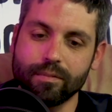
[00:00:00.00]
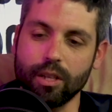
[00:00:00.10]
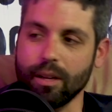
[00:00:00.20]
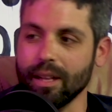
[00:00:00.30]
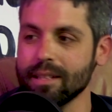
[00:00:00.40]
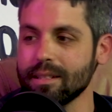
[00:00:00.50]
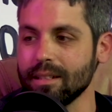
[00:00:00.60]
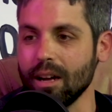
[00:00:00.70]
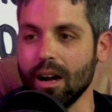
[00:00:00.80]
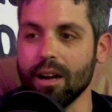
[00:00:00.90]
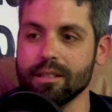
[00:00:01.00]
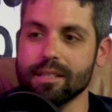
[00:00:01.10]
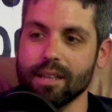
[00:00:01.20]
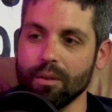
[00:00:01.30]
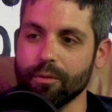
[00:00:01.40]
that's the
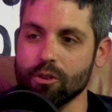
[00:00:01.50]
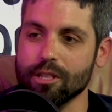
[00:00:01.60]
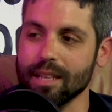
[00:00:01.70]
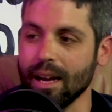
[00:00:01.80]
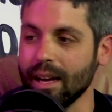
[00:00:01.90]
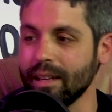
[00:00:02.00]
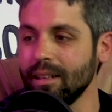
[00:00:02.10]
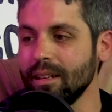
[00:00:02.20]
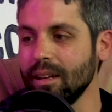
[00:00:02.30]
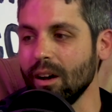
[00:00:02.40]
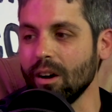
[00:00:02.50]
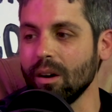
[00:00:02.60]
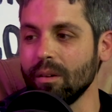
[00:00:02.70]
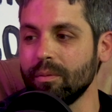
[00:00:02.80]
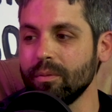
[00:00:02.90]
unselfish side
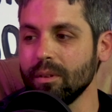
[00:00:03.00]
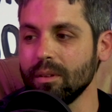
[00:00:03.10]
of